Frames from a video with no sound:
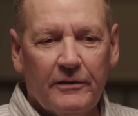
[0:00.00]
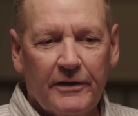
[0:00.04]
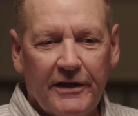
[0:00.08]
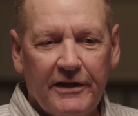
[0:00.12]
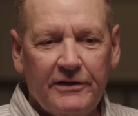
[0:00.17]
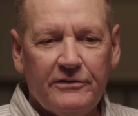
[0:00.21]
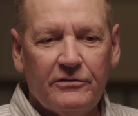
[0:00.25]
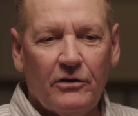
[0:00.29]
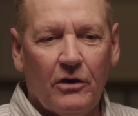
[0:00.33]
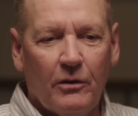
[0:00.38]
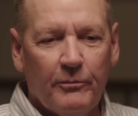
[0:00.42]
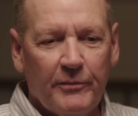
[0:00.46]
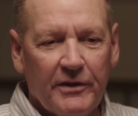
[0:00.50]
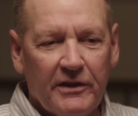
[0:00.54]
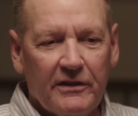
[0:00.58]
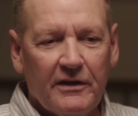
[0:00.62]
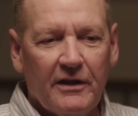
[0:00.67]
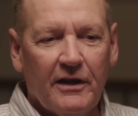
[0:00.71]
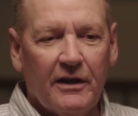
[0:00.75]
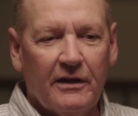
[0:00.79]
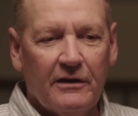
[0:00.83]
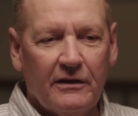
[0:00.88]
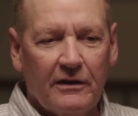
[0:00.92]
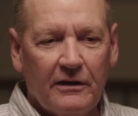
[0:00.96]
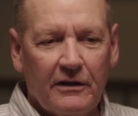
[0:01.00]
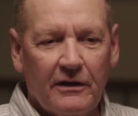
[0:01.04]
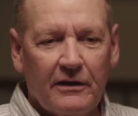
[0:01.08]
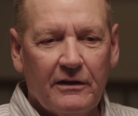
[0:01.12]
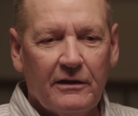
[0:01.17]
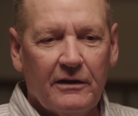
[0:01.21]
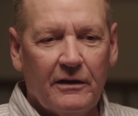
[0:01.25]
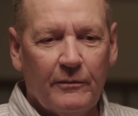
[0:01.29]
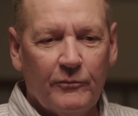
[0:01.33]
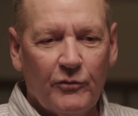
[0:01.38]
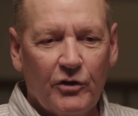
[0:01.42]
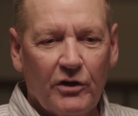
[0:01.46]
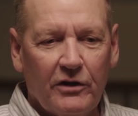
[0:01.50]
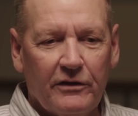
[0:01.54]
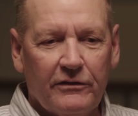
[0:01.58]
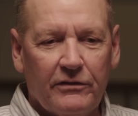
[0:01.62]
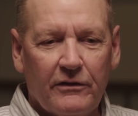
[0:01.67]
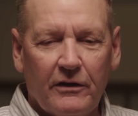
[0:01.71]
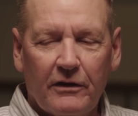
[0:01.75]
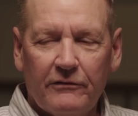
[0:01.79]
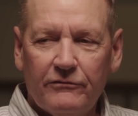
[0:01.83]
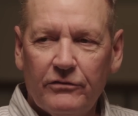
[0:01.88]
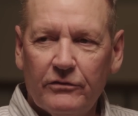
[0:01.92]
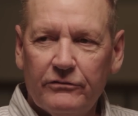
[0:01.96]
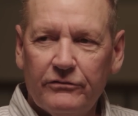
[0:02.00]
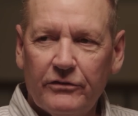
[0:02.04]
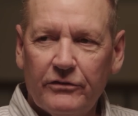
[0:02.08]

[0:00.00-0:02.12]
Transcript: he taught me that, and I'm really thankful.